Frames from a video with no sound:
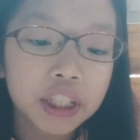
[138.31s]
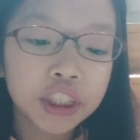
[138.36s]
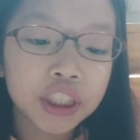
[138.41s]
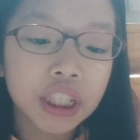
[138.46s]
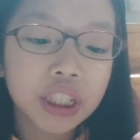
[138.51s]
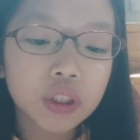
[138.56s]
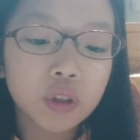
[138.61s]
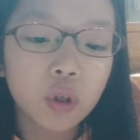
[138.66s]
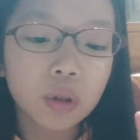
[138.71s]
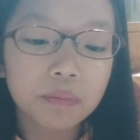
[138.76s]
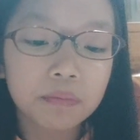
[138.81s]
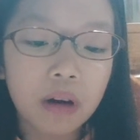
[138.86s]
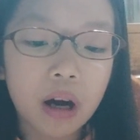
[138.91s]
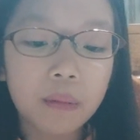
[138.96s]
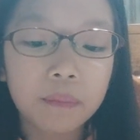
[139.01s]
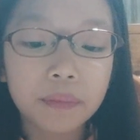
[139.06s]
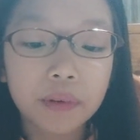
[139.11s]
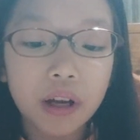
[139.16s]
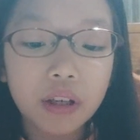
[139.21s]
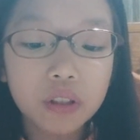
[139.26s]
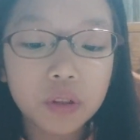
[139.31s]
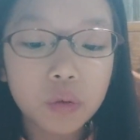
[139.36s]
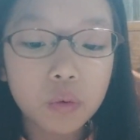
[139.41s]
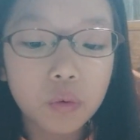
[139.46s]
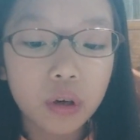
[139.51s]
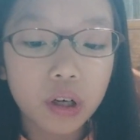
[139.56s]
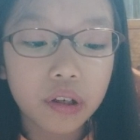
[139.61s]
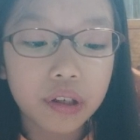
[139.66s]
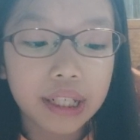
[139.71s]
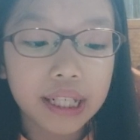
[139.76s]
She told Mom not to
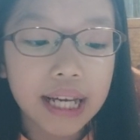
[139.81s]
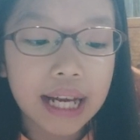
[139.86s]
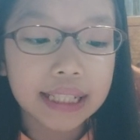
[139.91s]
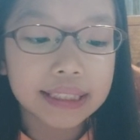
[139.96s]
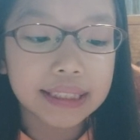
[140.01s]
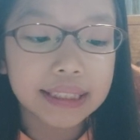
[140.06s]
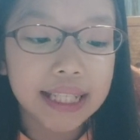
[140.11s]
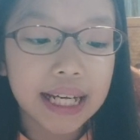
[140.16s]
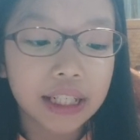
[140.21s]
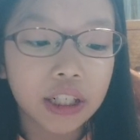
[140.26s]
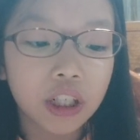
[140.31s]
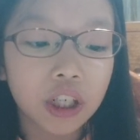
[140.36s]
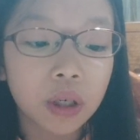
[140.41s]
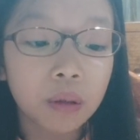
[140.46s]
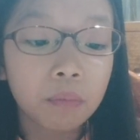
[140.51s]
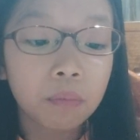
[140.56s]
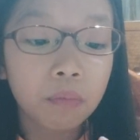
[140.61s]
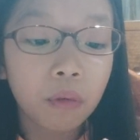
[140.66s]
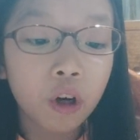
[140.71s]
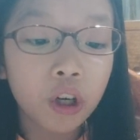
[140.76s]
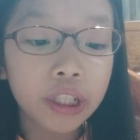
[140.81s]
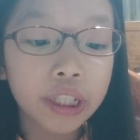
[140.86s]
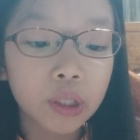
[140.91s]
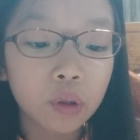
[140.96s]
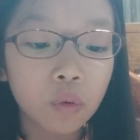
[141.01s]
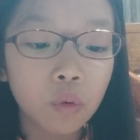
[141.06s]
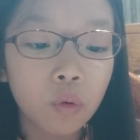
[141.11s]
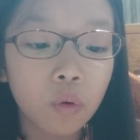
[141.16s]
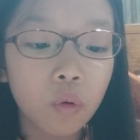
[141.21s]
worry and said her Marty